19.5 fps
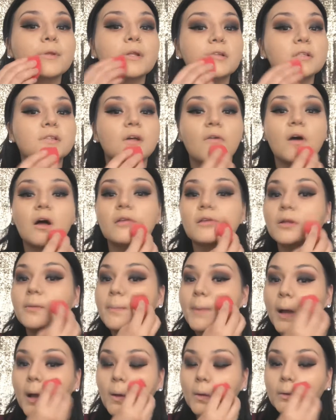It's all
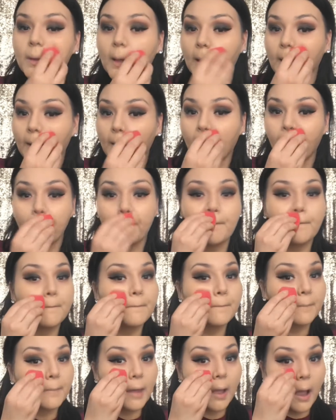about like
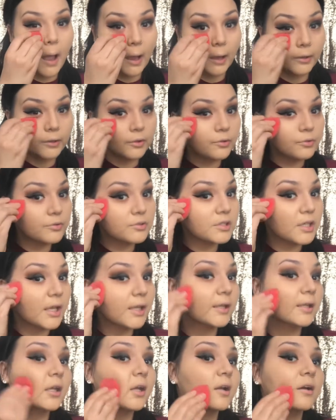how you
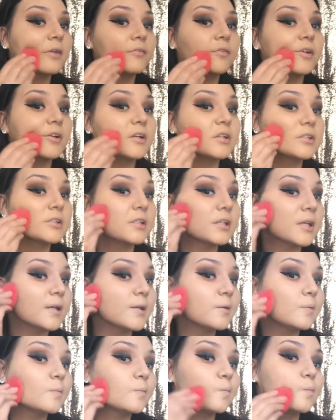take care of your skin.